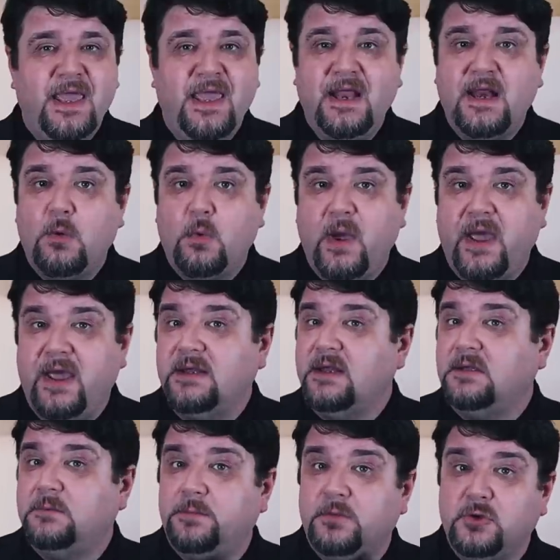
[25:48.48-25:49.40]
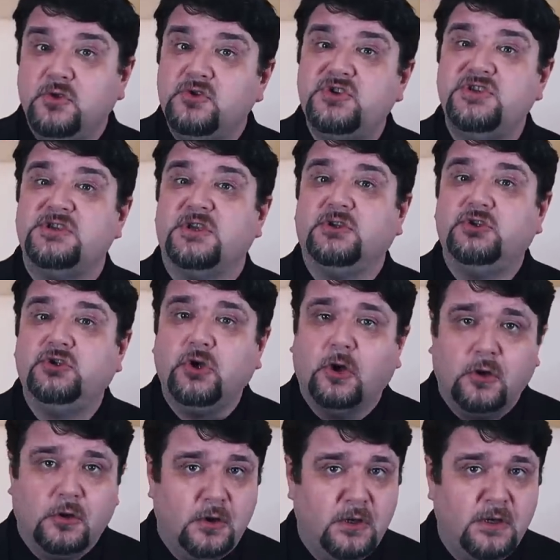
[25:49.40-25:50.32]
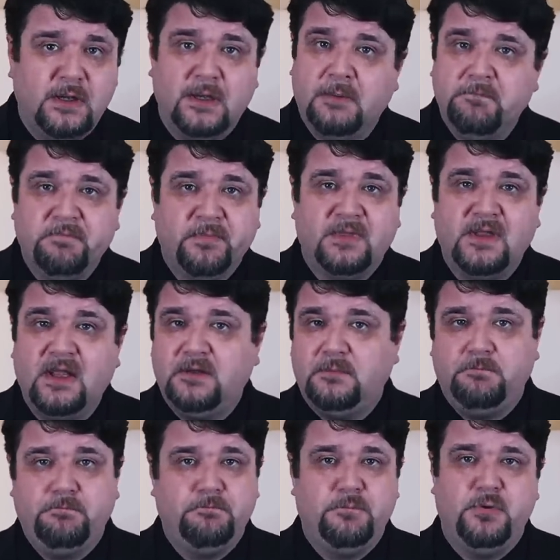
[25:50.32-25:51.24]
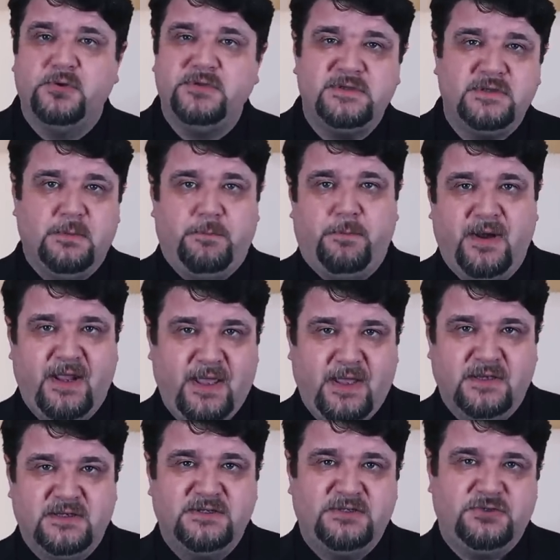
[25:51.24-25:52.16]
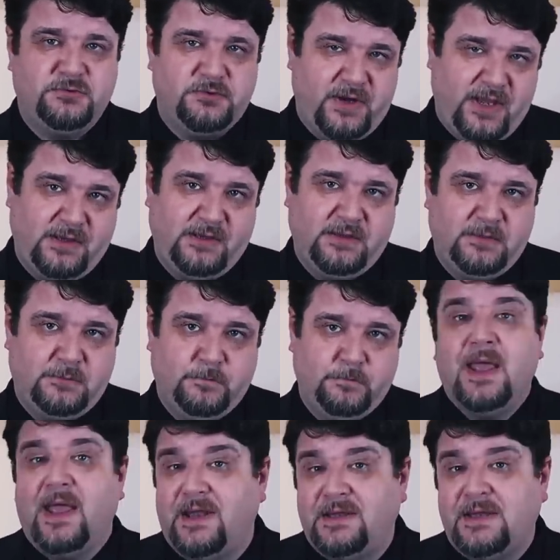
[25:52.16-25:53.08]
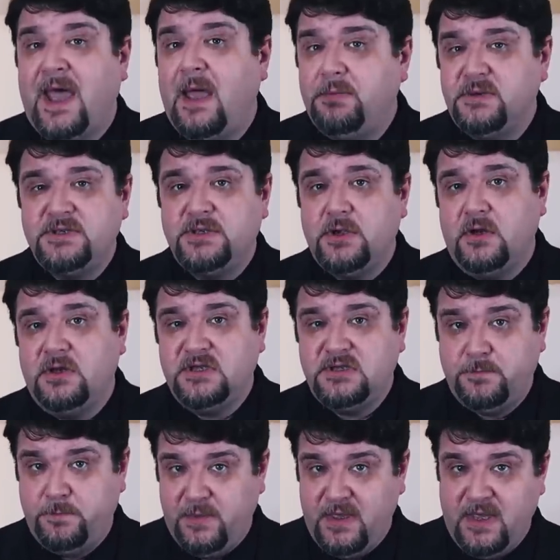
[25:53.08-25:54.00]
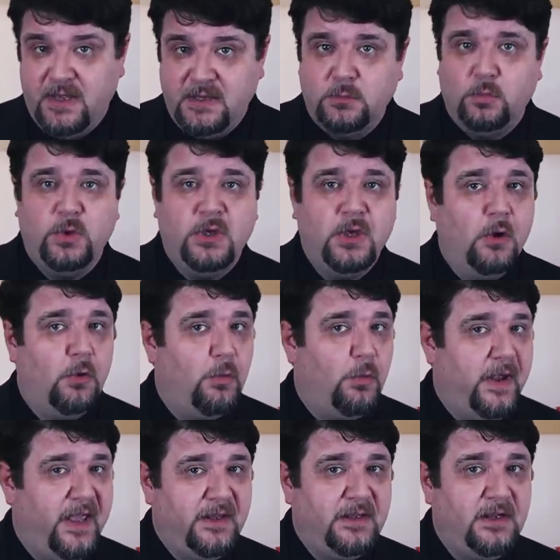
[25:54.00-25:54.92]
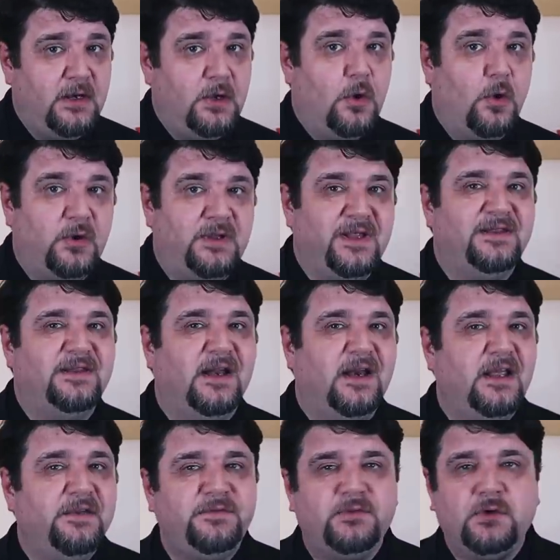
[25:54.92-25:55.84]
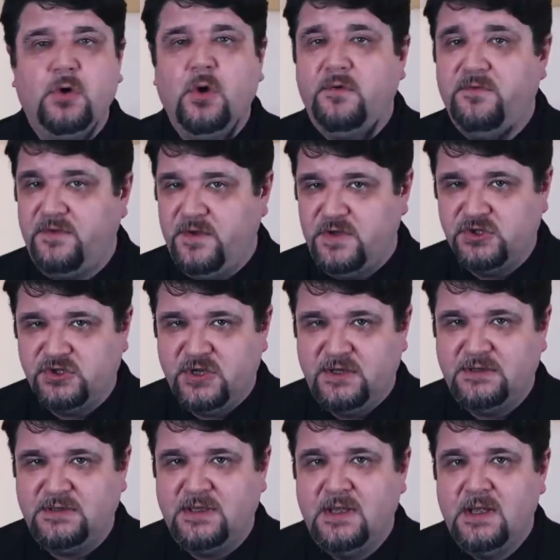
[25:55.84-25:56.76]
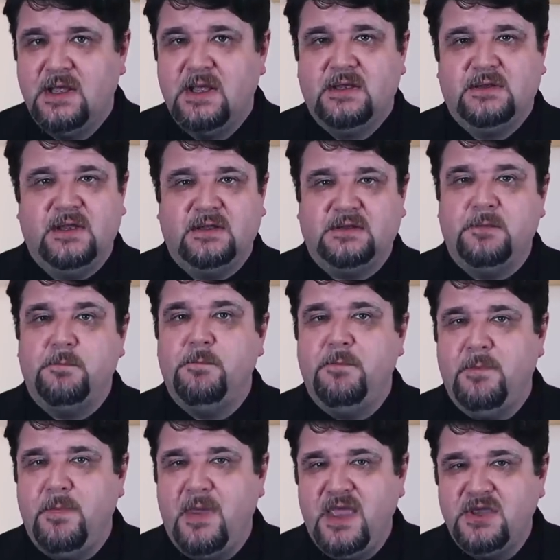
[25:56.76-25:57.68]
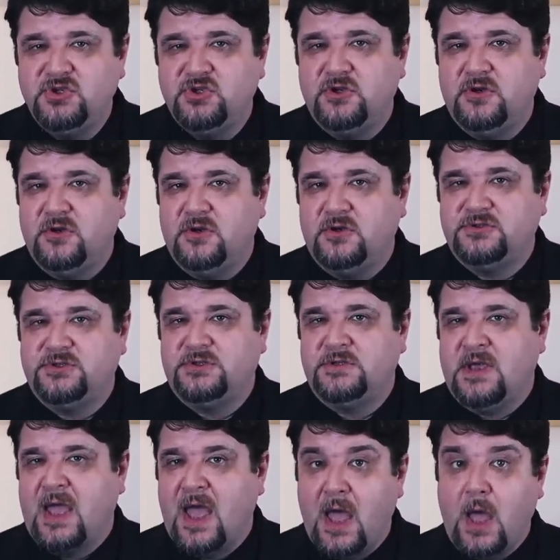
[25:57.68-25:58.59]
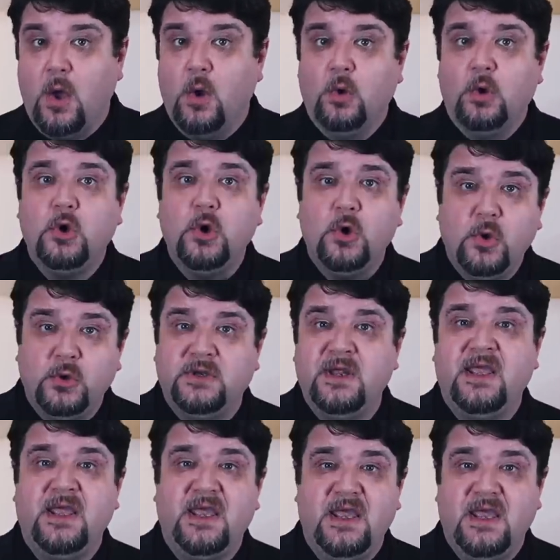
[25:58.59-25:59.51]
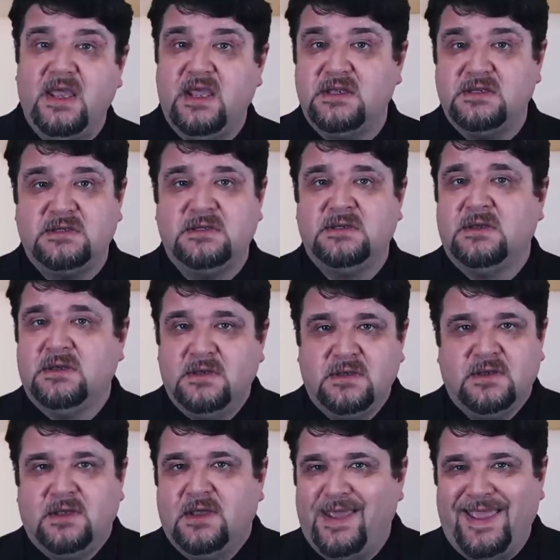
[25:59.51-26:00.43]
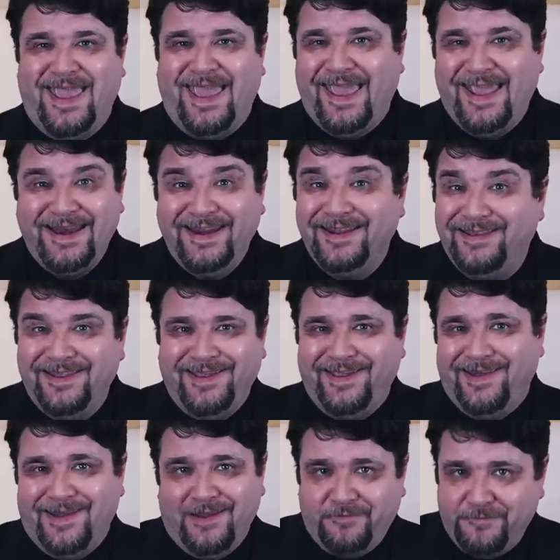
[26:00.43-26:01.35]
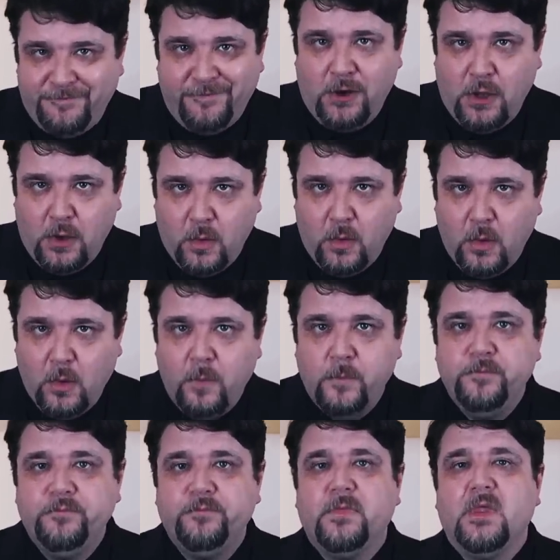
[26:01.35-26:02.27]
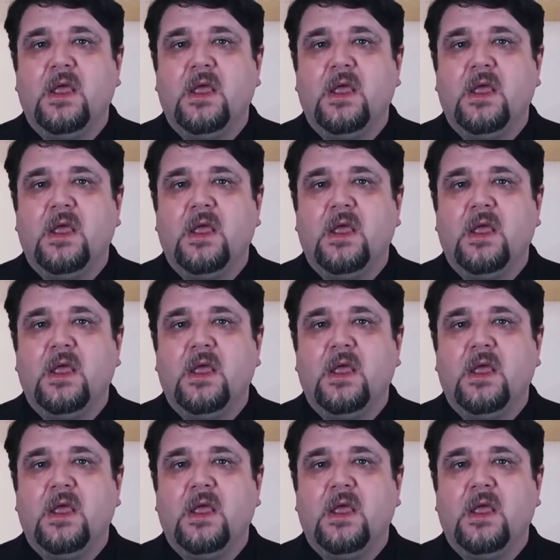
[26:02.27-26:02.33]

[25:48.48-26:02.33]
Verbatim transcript: in a way that produces a torque that puts the plane straight. At hypersonic speed, we already know that the lift coefficient that measures how good is anything in a flow